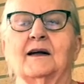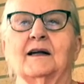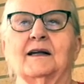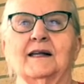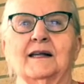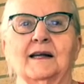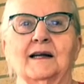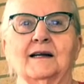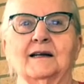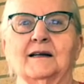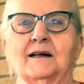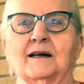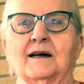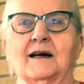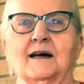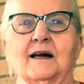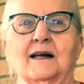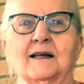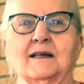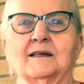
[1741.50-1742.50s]
Yeah,
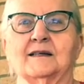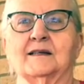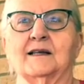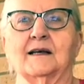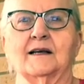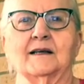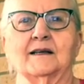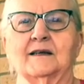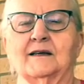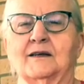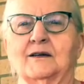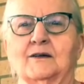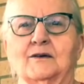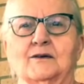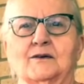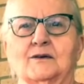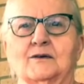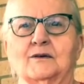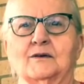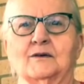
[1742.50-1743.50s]
it's like, you know,